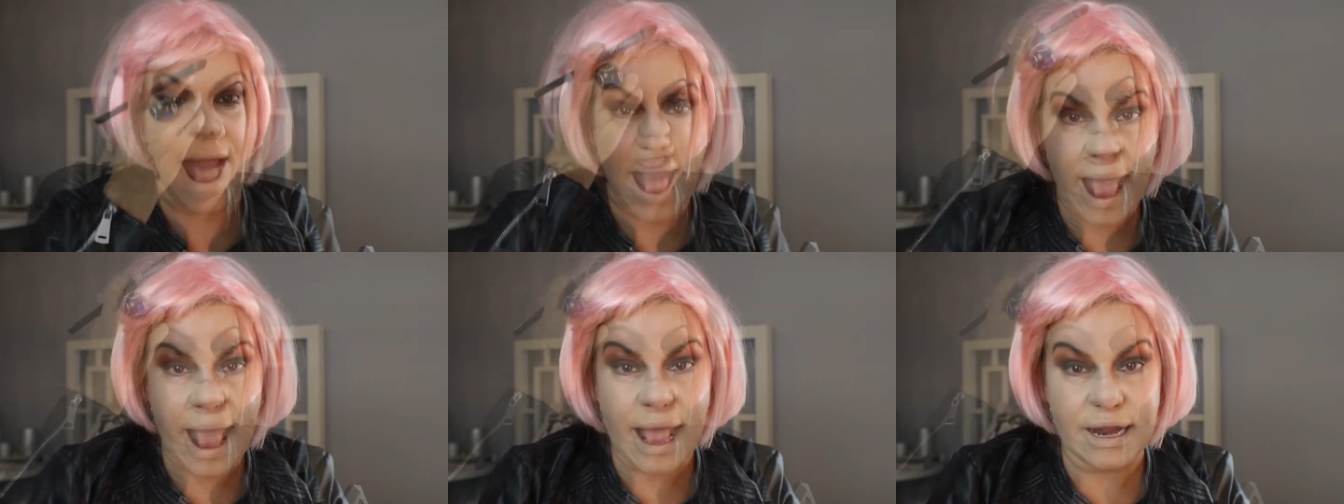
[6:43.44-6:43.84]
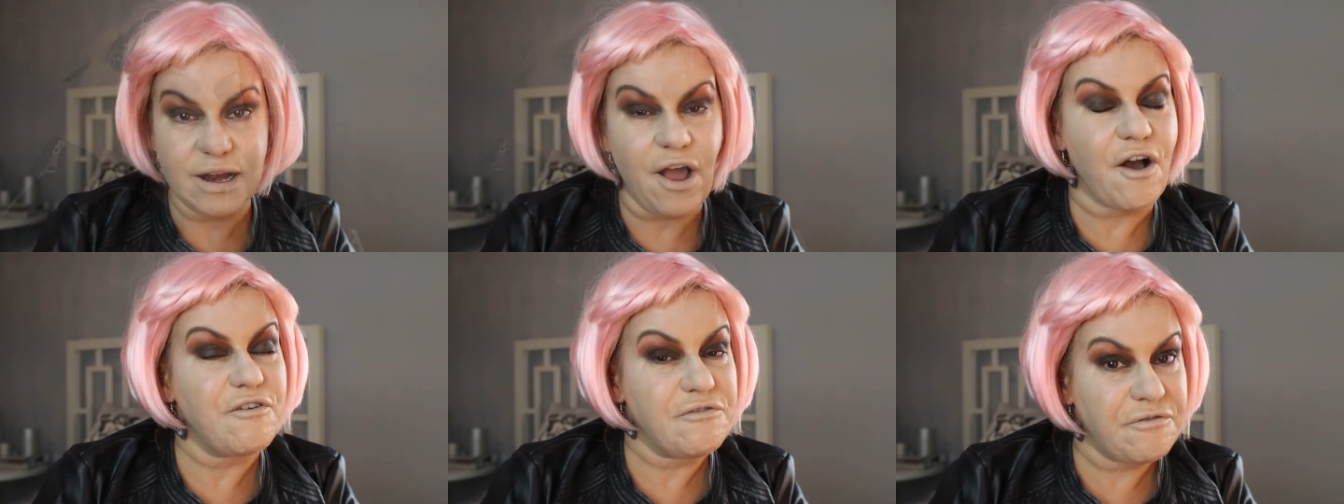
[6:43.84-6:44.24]
and
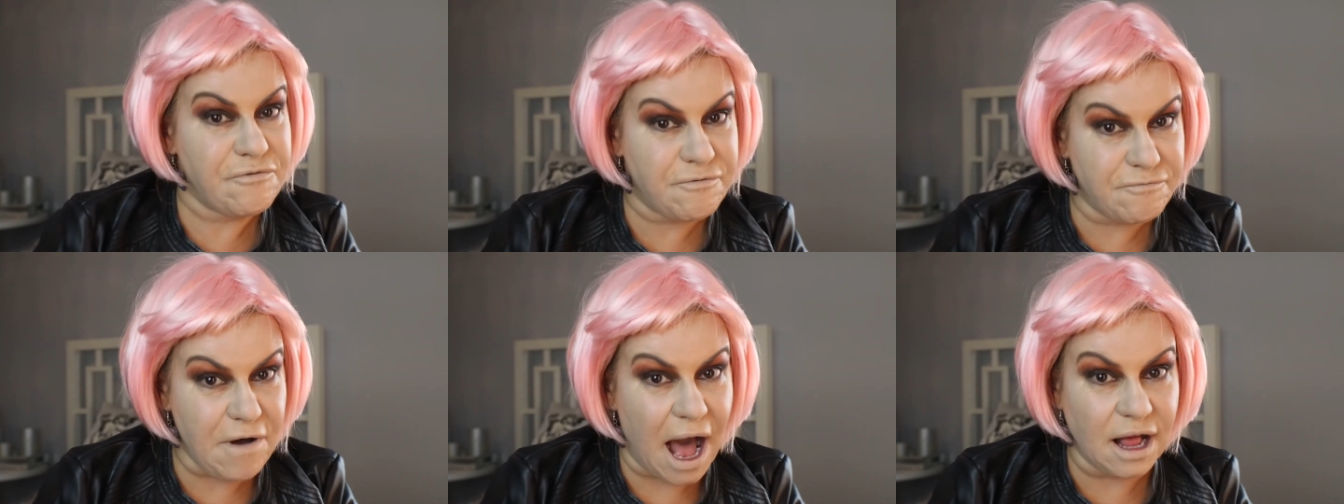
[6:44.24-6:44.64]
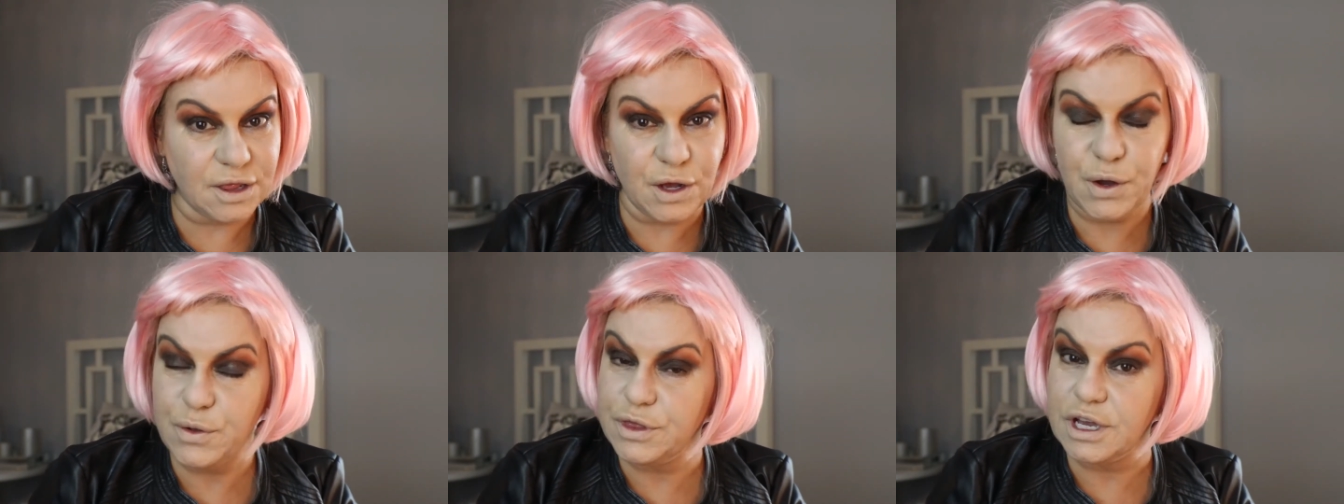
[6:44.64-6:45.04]

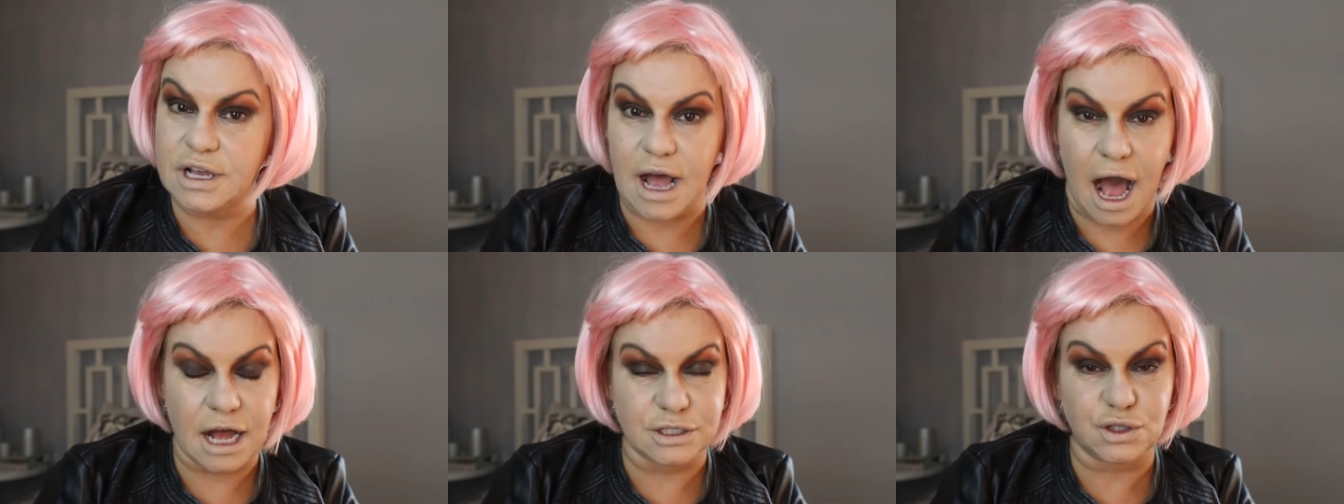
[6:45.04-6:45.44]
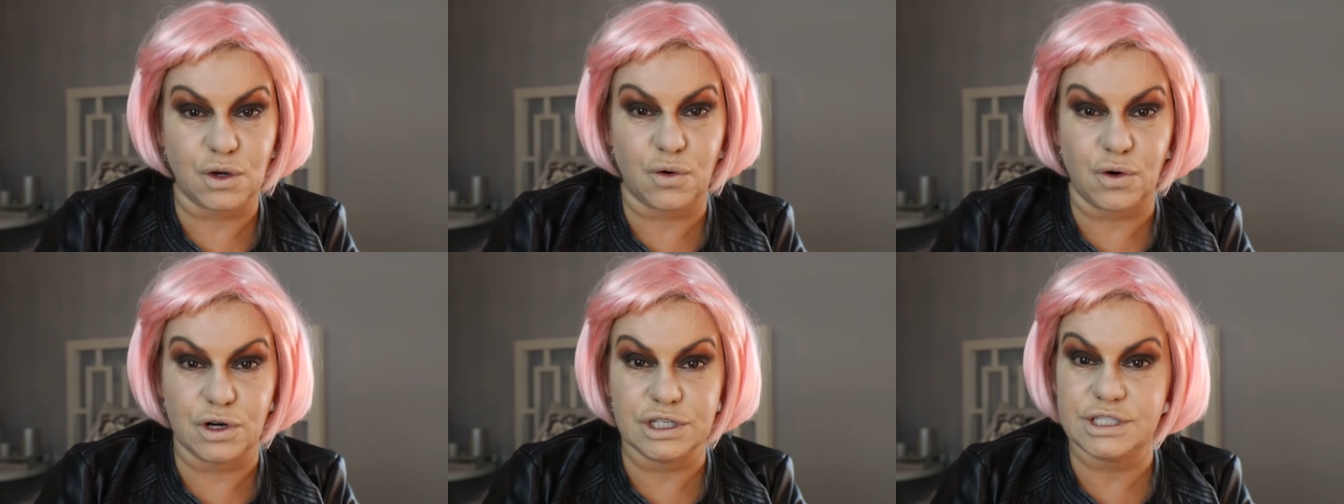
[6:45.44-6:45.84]
follow the
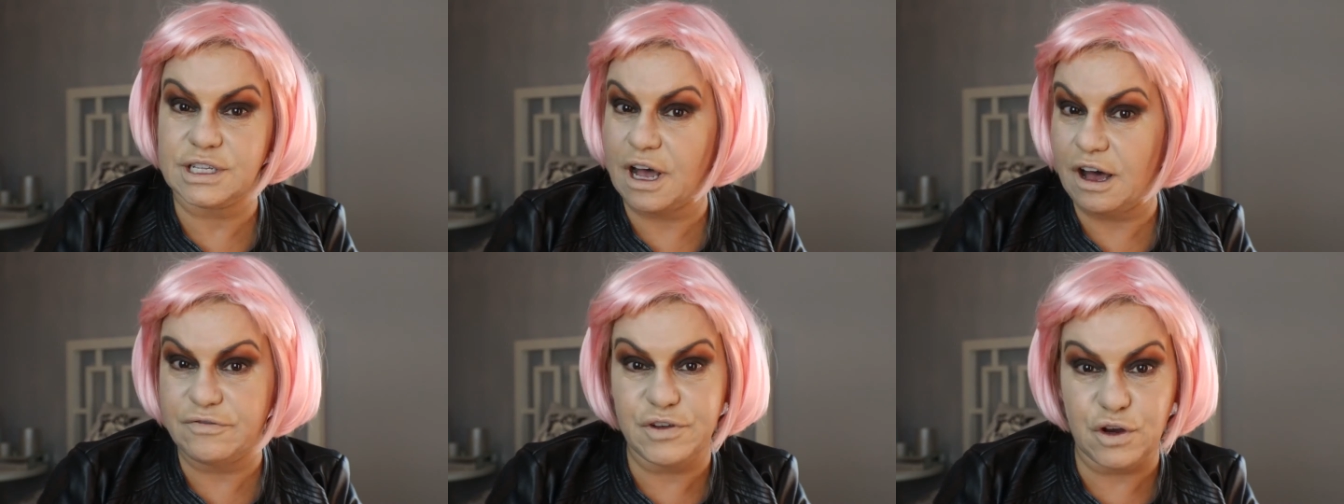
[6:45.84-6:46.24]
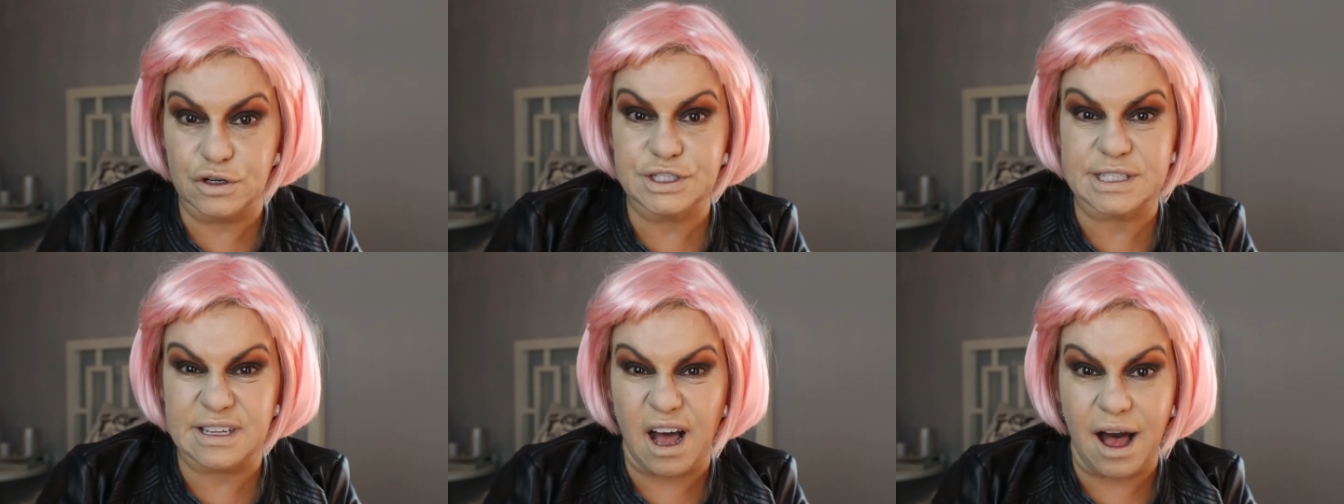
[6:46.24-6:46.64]
contours of your
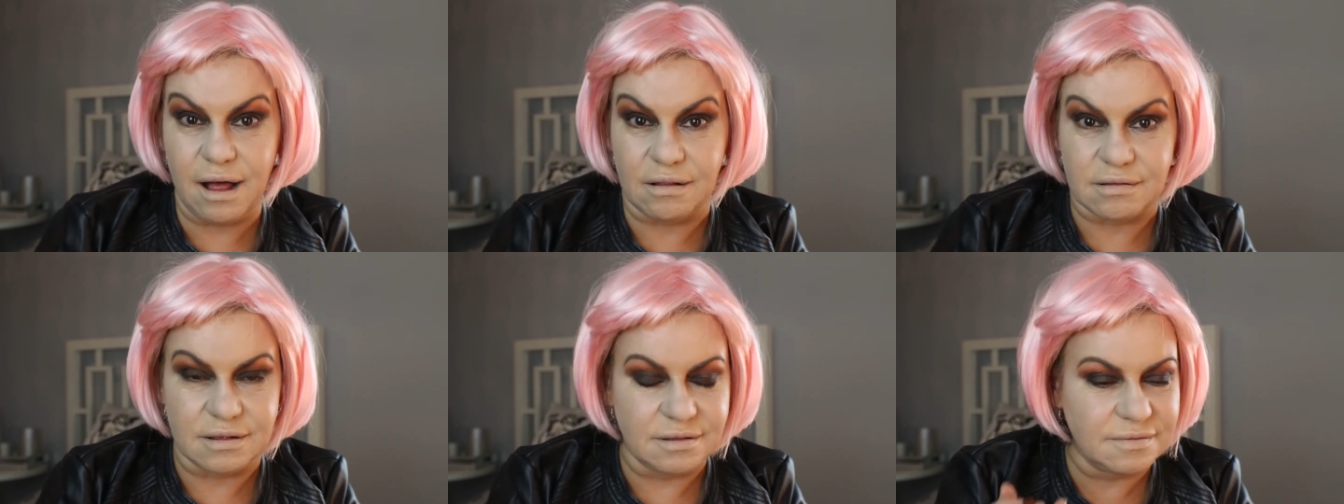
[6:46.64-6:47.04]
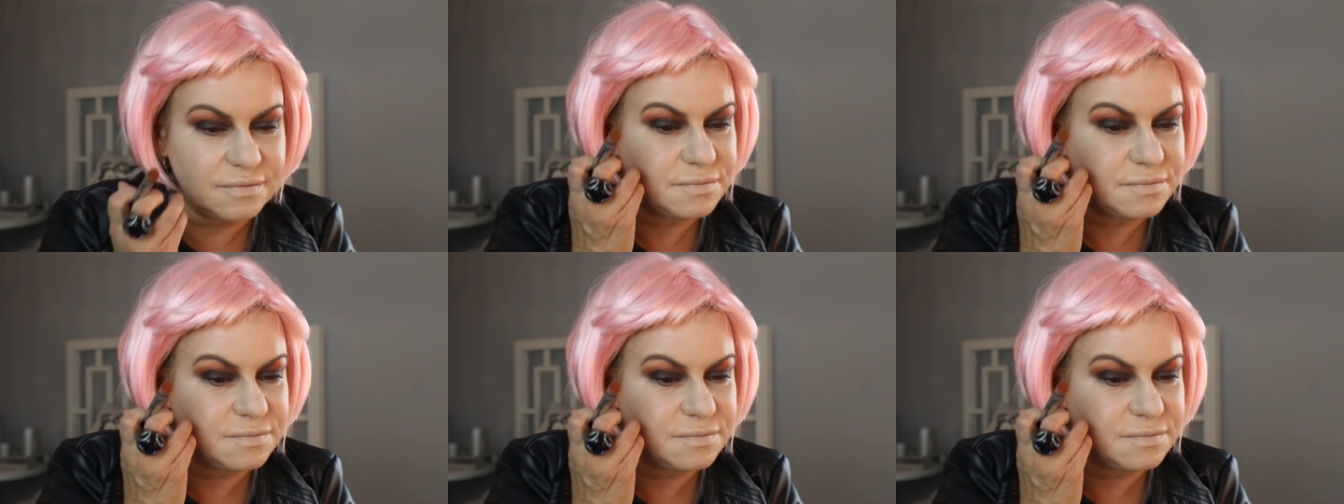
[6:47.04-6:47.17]
skull.